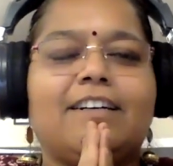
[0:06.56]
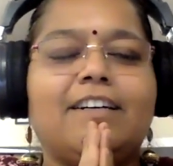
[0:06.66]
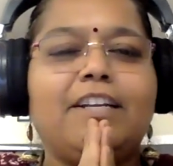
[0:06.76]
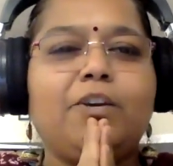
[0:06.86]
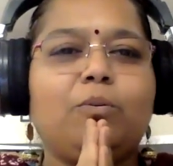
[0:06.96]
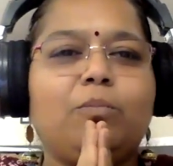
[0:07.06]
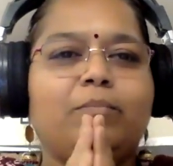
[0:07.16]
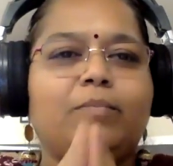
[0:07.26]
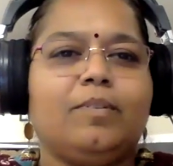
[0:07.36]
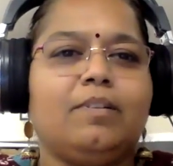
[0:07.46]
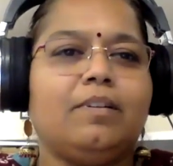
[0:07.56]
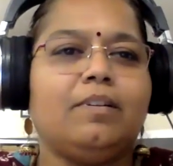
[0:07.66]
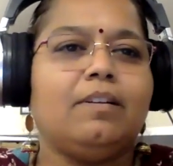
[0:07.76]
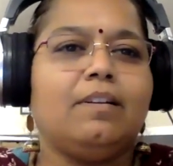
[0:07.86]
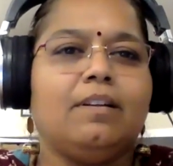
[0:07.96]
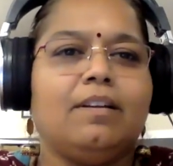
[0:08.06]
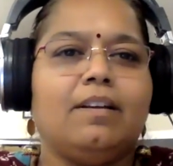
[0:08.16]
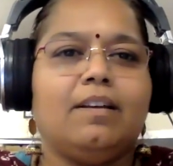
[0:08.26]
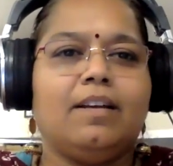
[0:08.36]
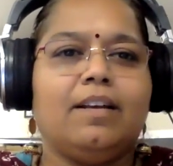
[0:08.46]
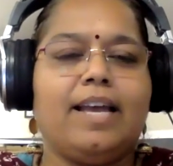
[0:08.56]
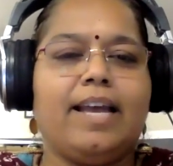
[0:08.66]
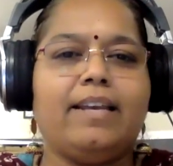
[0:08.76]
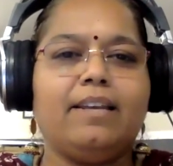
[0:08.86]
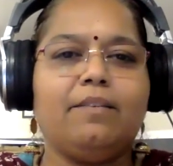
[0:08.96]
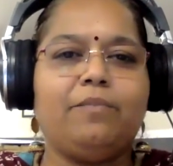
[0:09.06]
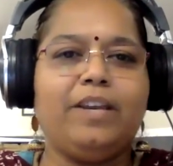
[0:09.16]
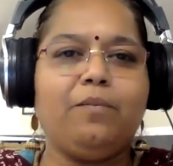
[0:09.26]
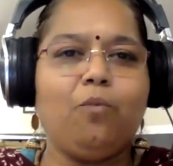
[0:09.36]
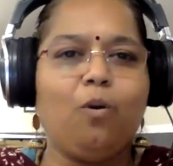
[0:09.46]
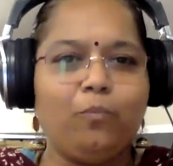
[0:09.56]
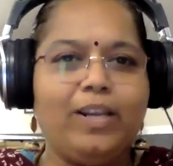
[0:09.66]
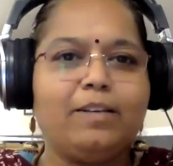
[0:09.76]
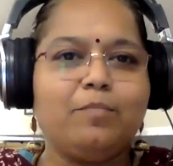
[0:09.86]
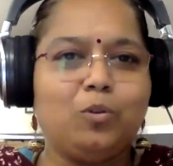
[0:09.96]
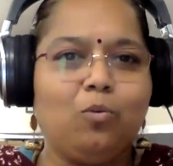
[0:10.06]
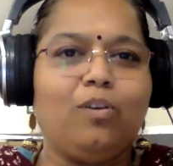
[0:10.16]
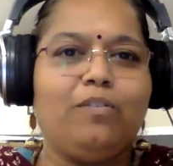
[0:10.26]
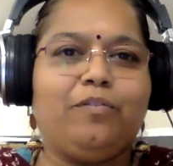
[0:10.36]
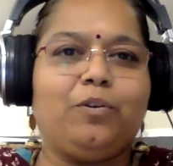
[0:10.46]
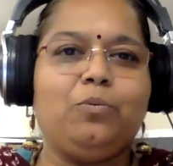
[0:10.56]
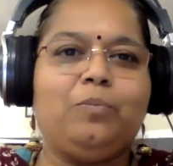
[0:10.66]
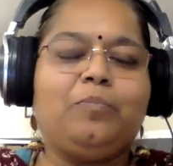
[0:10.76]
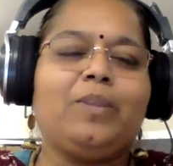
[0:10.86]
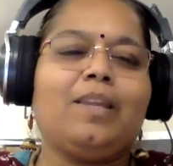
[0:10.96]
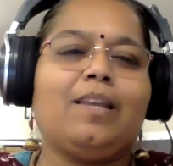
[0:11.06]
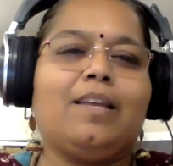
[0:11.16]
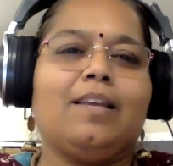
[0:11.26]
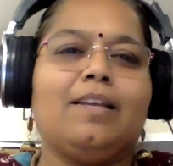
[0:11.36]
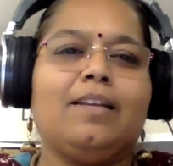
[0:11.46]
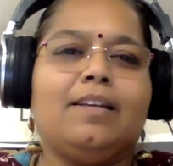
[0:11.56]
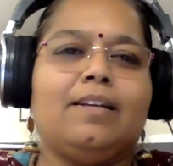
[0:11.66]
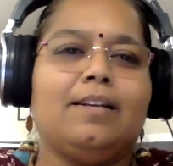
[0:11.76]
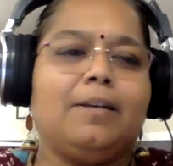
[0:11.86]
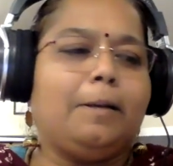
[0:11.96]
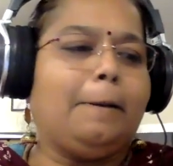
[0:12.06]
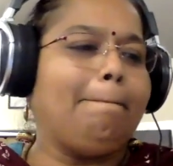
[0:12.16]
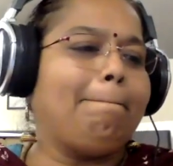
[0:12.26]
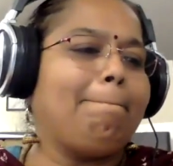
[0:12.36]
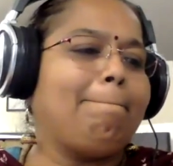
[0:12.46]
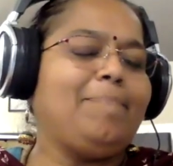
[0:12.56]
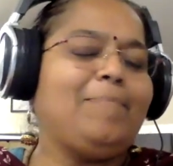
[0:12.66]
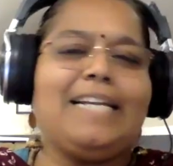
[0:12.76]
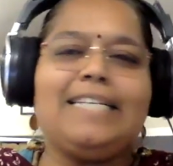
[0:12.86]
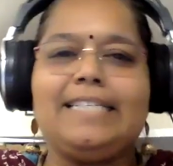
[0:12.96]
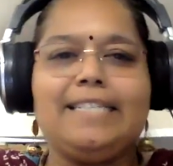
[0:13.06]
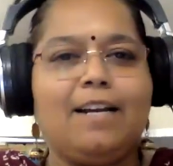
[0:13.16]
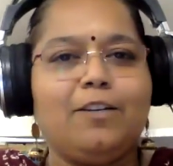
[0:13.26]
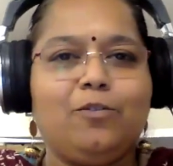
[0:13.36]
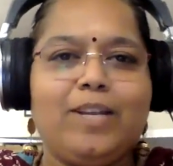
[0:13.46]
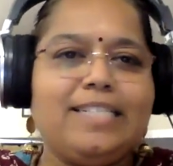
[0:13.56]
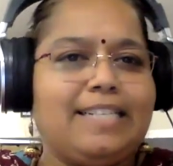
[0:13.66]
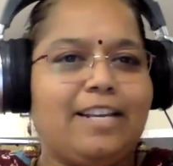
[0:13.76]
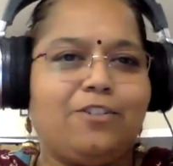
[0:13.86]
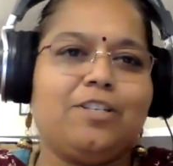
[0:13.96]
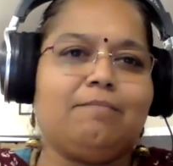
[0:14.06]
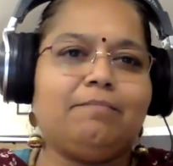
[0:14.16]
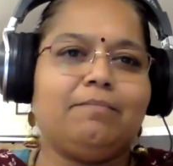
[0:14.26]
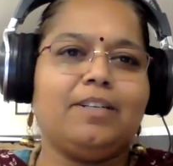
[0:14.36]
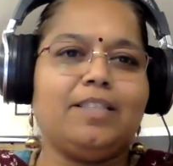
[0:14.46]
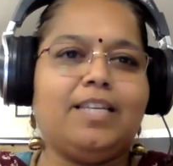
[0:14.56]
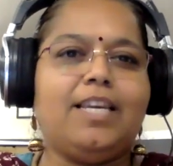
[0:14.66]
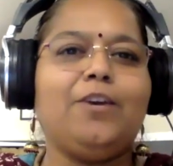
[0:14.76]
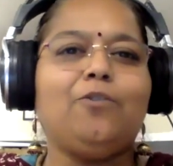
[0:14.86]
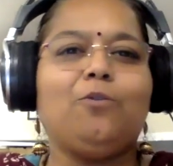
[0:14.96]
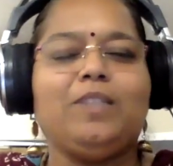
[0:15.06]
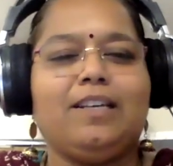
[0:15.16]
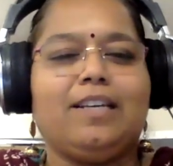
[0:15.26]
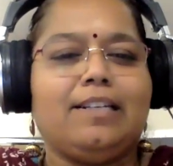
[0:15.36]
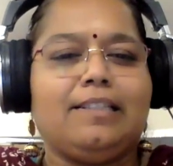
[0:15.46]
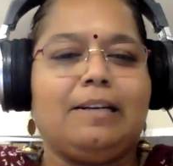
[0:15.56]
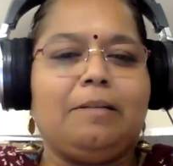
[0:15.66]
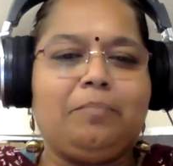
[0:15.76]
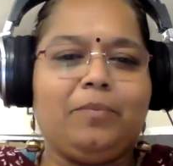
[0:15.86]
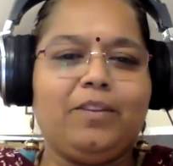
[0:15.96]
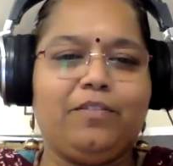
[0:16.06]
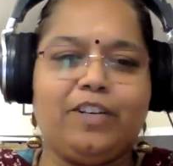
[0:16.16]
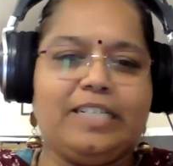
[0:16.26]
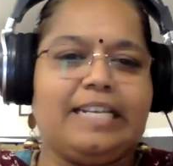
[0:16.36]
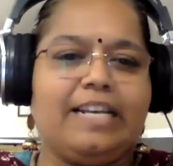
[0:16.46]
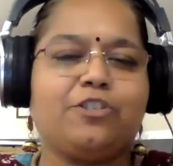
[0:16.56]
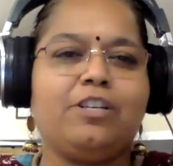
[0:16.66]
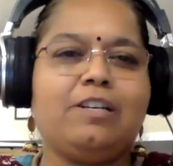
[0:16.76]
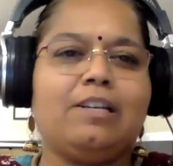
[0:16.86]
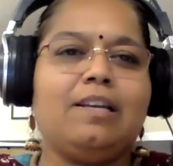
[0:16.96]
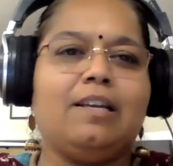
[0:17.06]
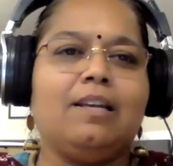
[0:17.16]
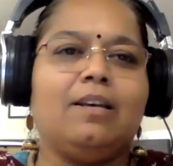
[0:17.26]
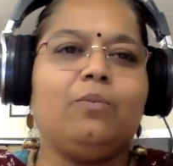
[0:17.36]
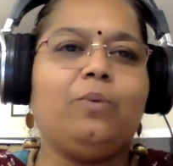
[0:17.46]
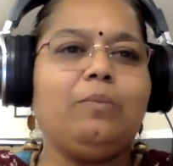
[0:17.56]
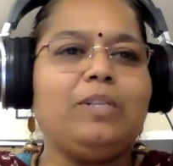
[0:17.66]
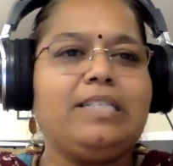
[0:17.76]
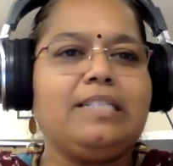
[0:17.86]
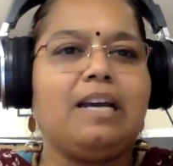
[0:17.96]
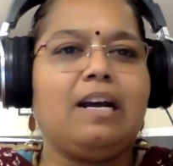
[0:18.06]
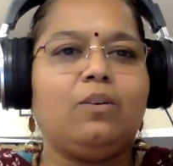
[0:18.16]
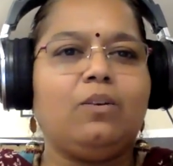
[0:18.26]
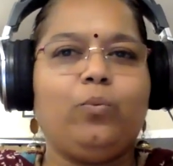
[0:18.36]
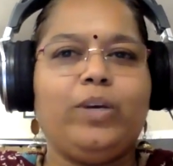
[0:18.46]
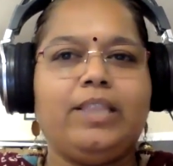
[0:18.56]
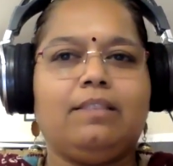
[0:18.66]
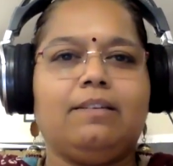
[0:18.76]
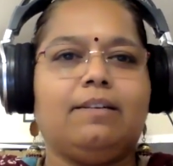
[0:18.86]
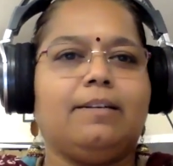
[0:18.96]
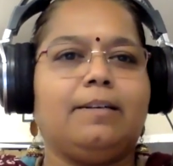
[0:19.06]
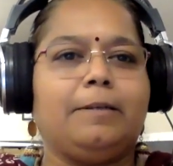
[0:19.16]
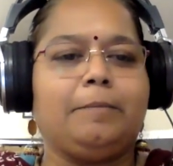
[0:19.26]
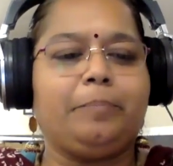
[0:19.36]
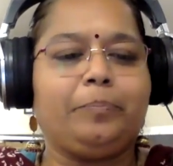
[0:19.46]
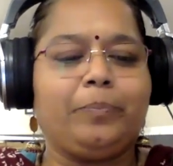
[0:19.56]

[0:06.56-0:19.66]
Hari Om, and a very warm welcome to all of you. Let us start today's session, Gatih Govinda Keertanam, the first session. We will start with a